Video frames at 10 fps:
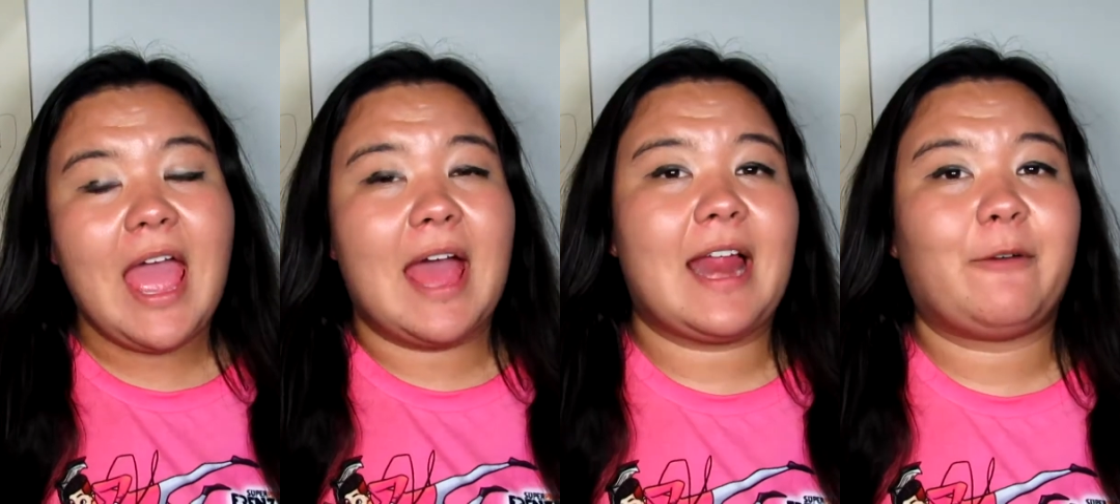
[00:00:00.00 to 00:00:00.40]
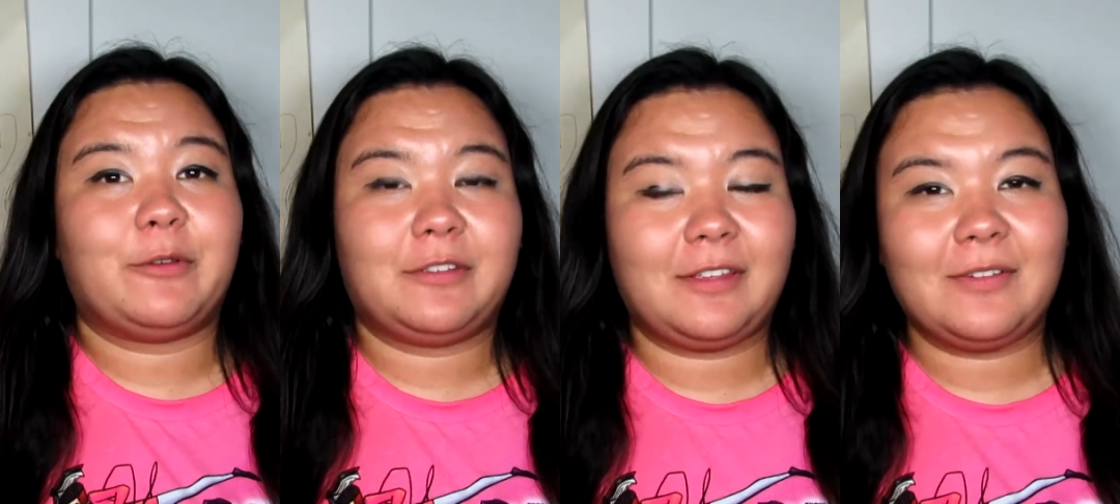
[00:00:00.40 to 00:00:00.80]
And I
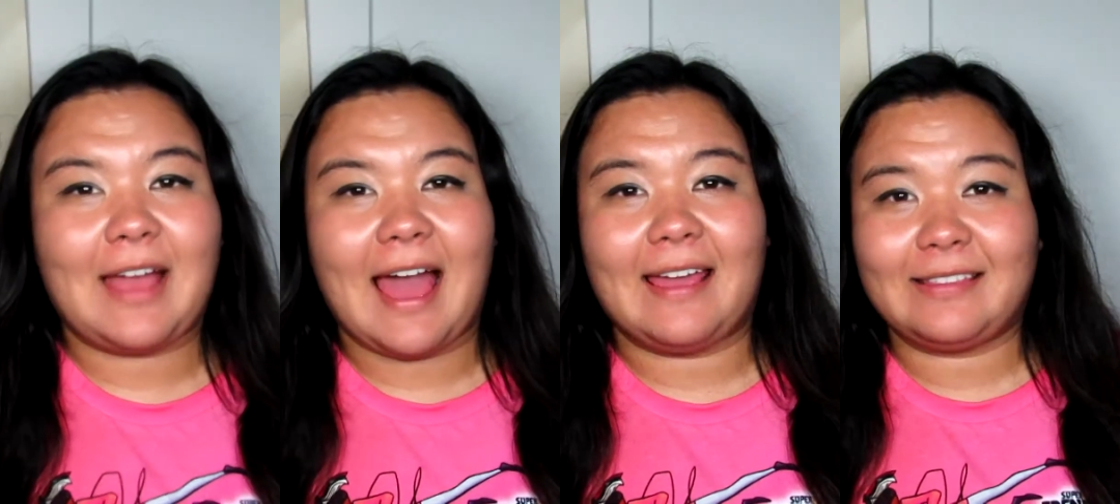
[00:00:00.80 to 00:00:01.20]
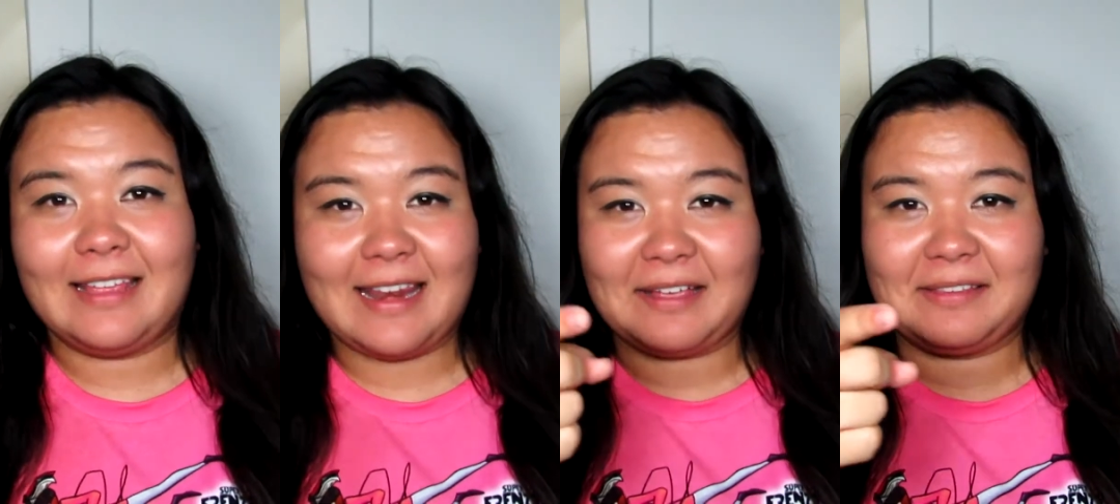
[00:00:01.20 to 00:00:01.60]
will see you
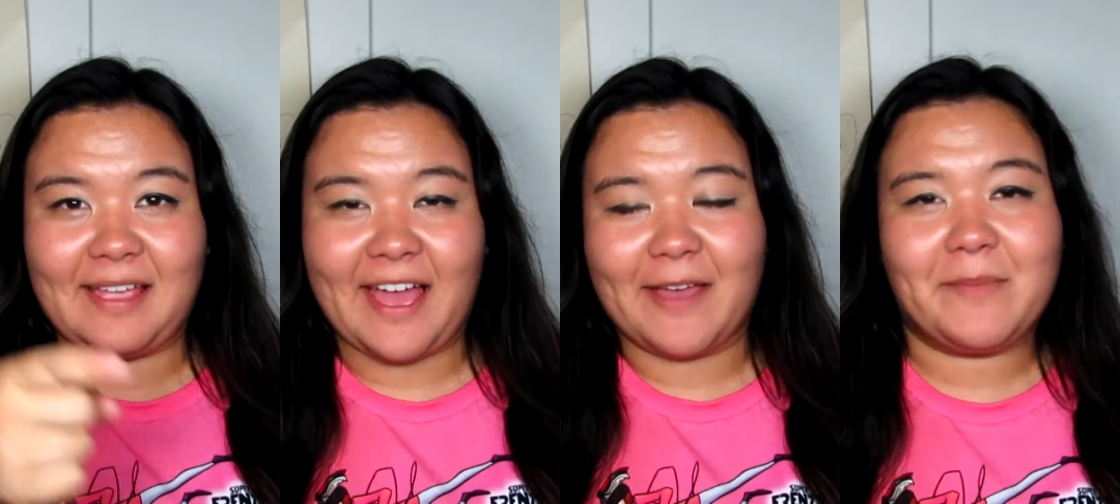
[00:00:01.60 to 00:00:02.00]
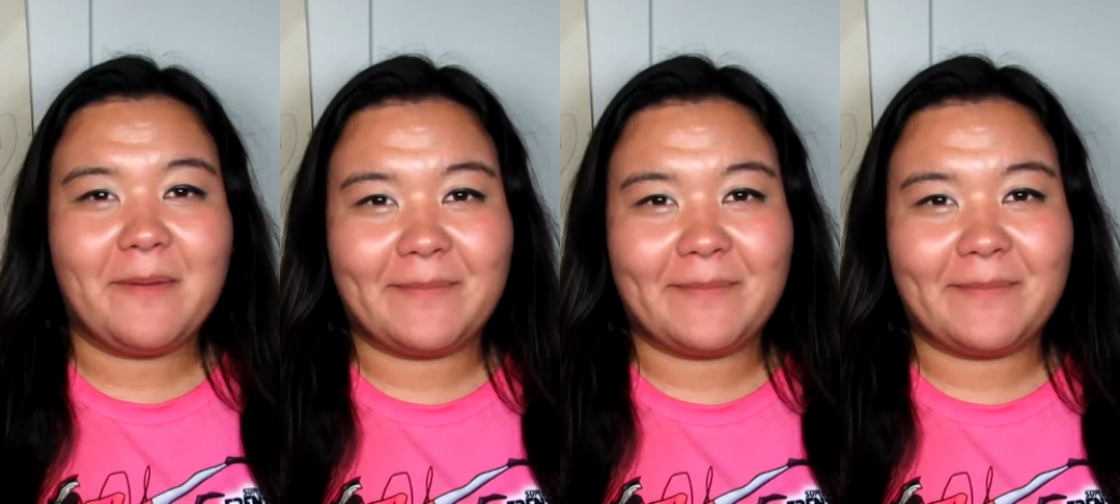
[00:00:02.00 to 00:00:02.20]
guys next time.